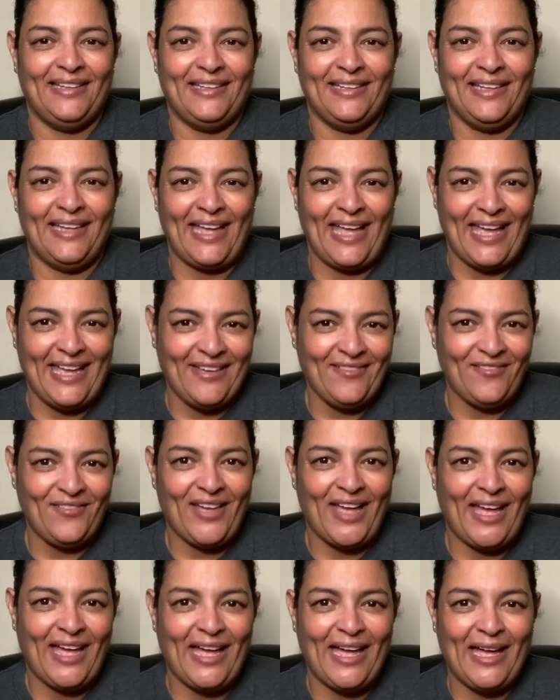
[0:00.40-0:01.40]
Hey
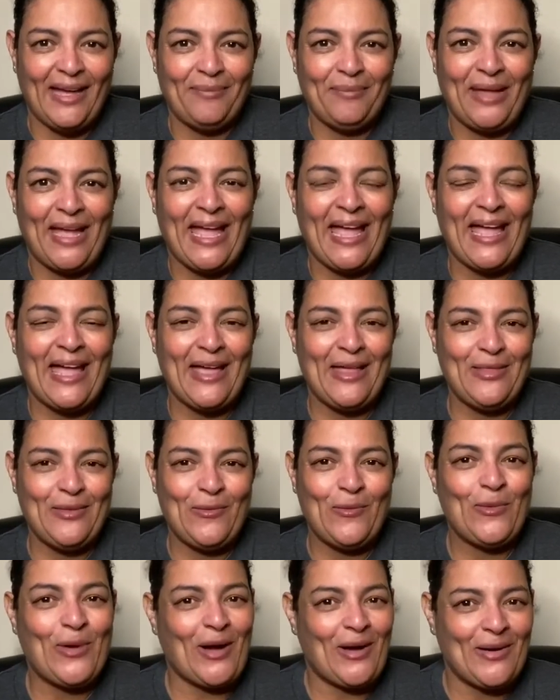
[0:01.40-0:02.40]
fam,
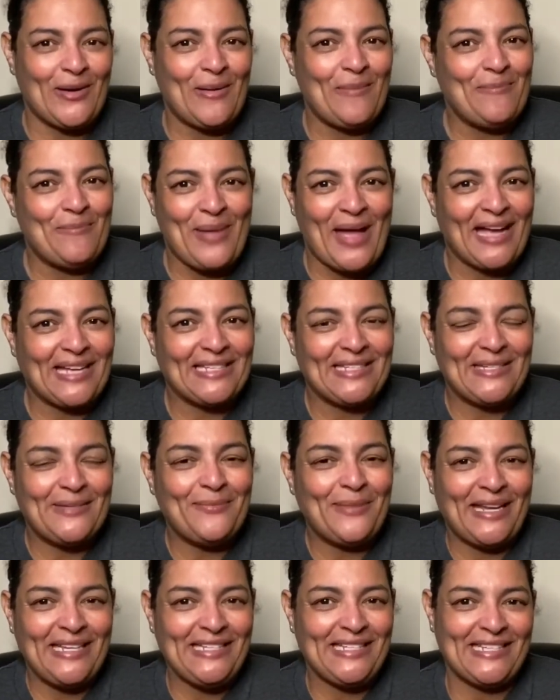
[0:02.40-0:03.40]
and welcome back to
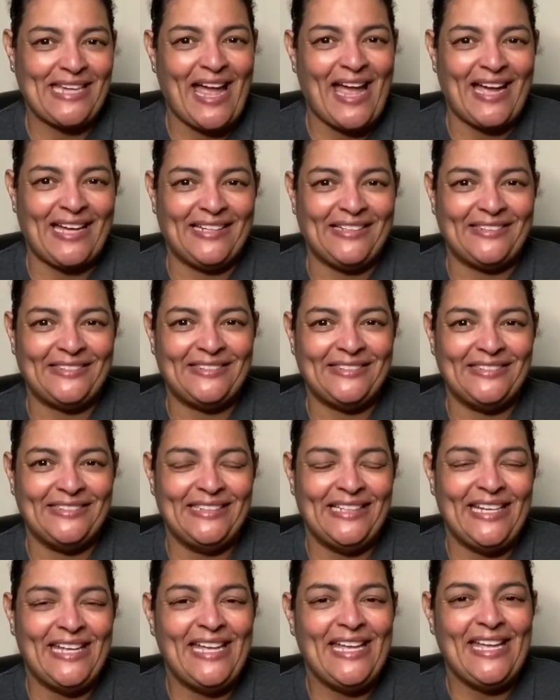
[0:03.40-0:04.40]
my channel.
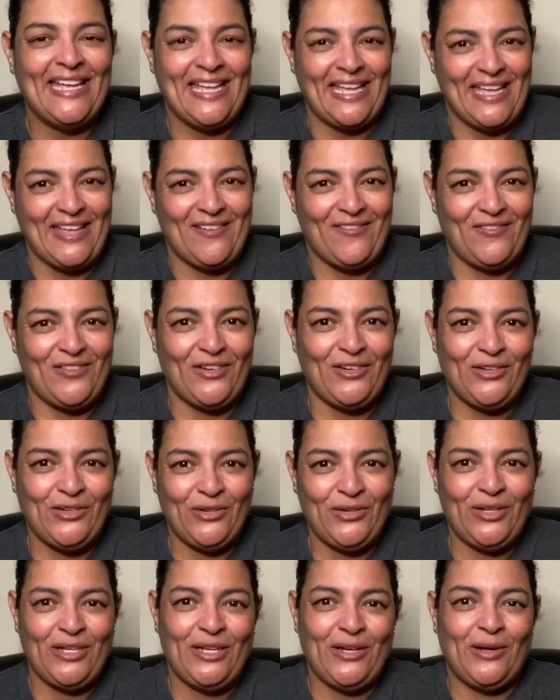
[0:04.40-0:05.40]
If you're
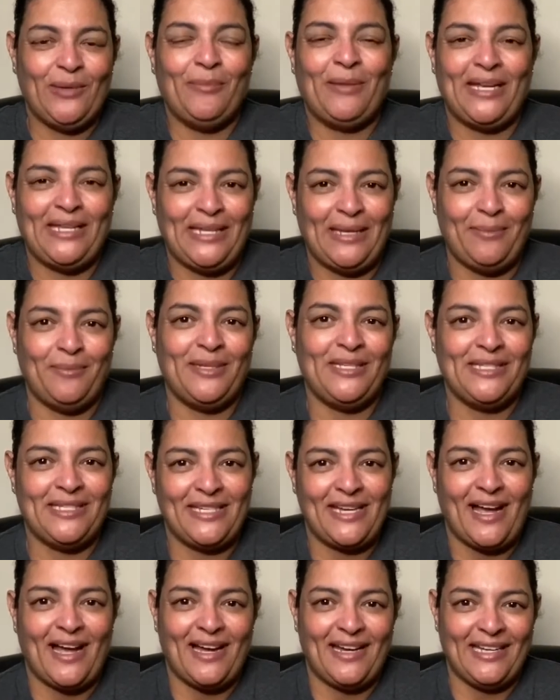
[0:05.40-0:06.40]
new here, my name is
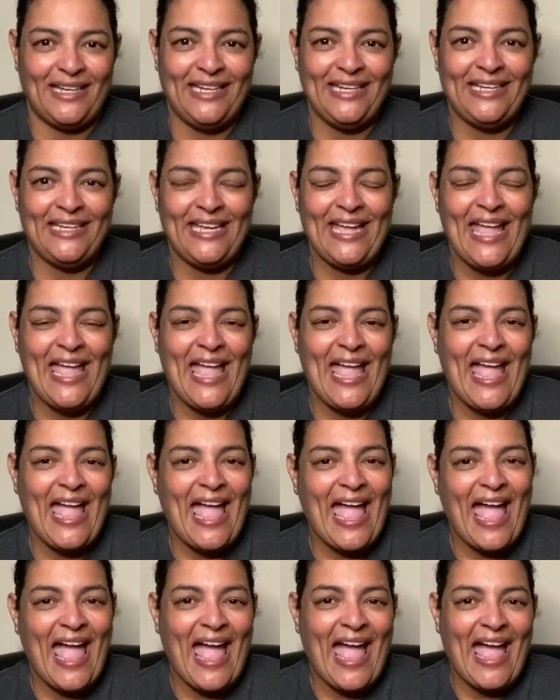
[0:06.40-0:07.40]
Yadi,
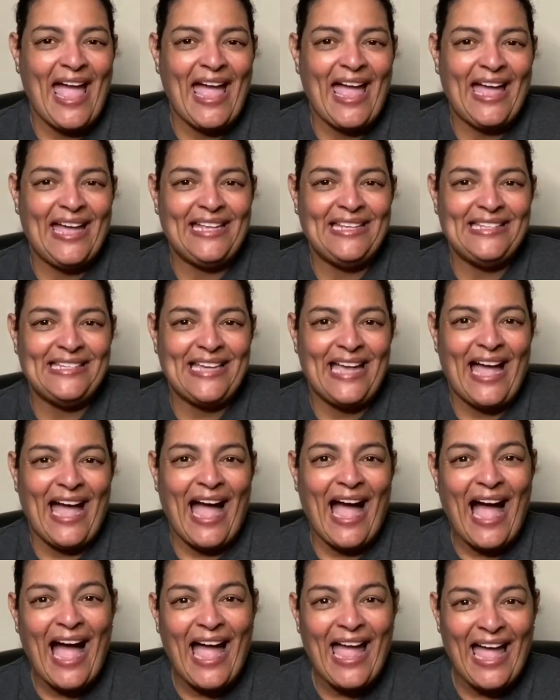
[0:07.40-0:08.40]
and
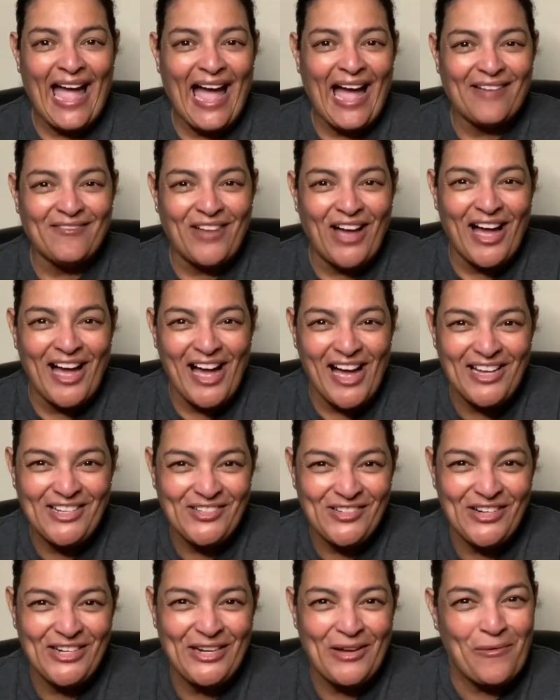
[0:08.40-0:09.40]
I have
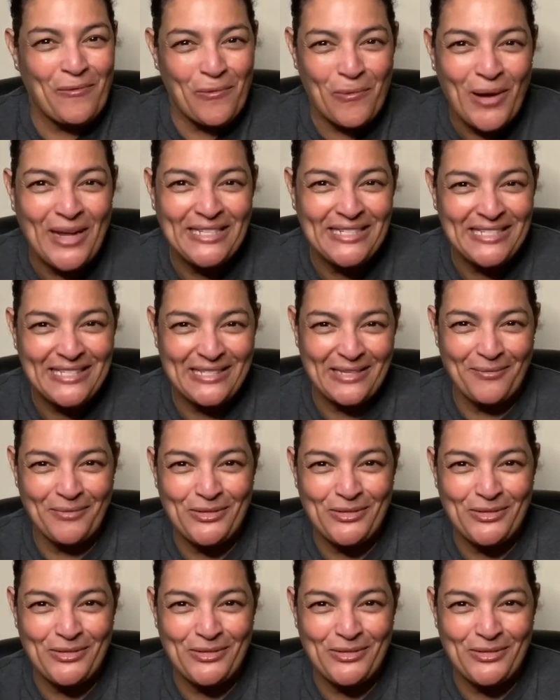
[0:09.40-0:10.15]
101